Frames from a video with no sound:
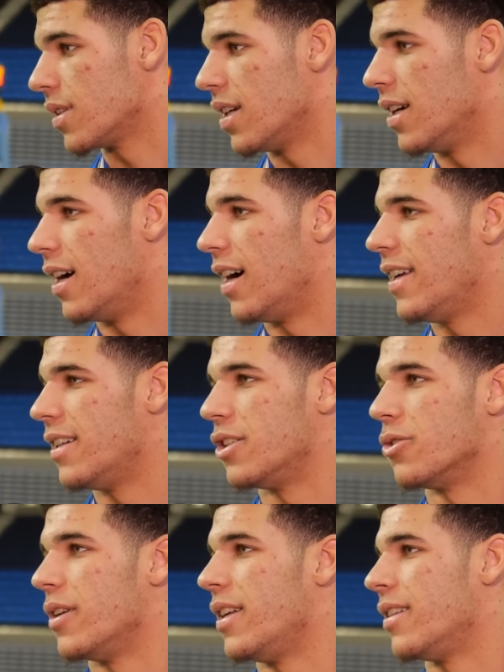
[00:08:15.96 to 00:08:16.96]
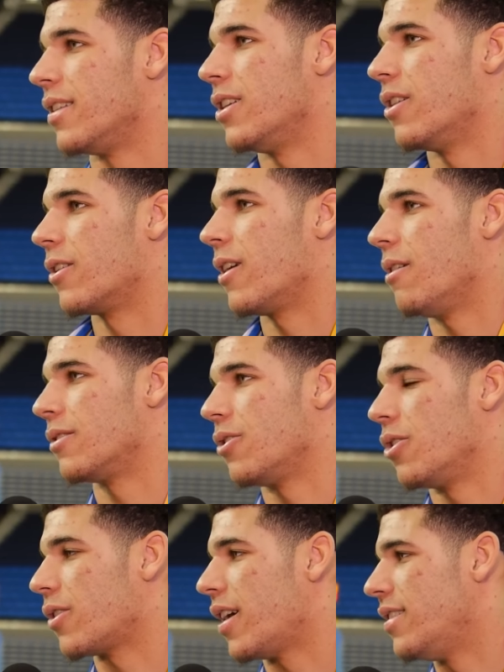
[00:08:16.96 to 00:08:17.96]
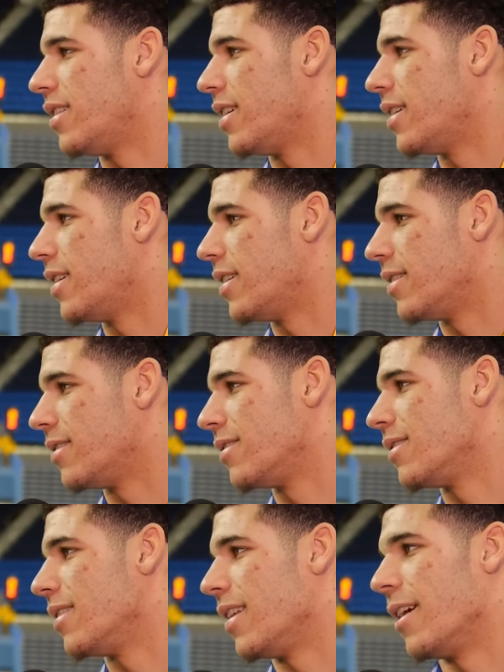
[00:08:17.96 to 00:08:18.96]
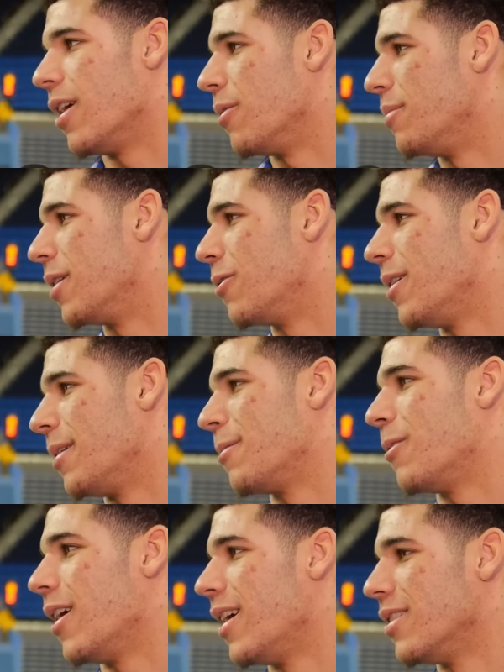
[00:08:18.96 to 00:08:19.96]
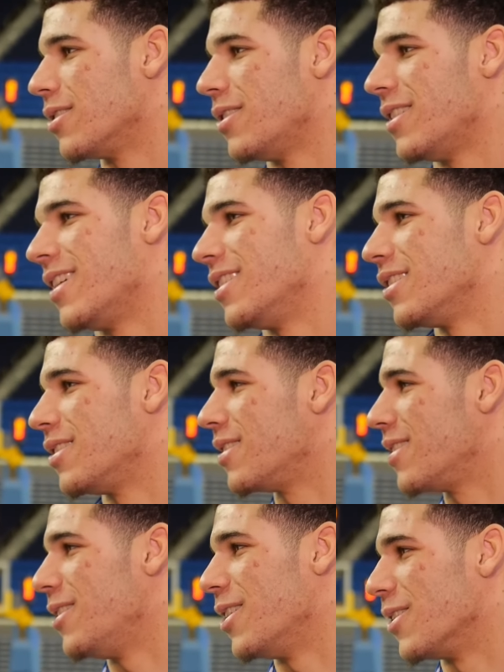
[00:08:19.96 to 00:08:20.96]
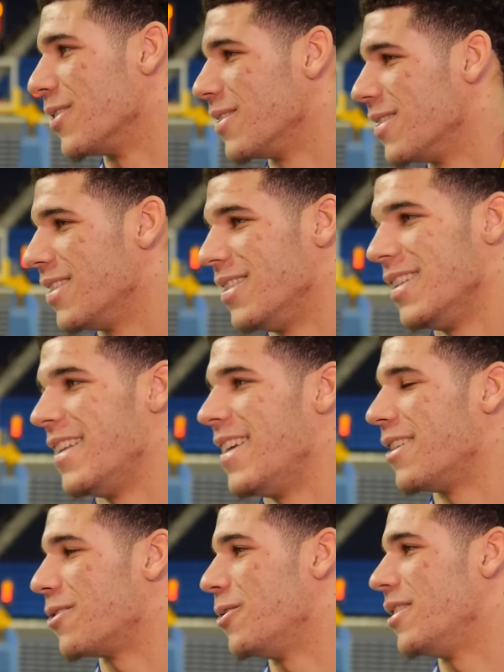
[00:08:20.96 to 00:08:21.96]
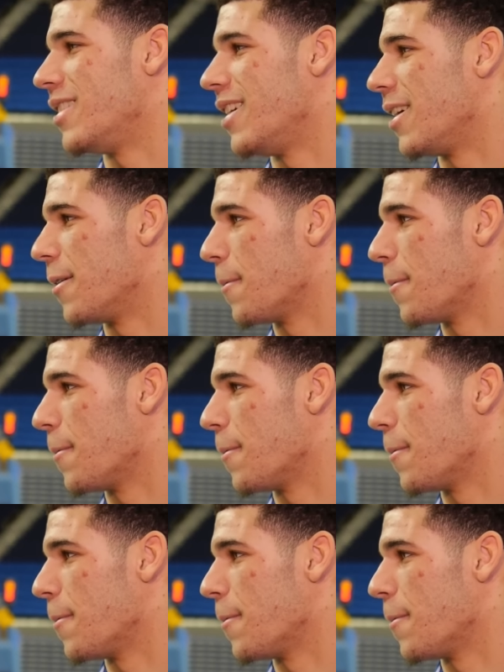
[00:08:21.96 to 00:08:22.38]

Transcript: I hit a three. You know, the crowd's going crazy, and then they all be playing quiet. And then I just, you know, did a natural instinct.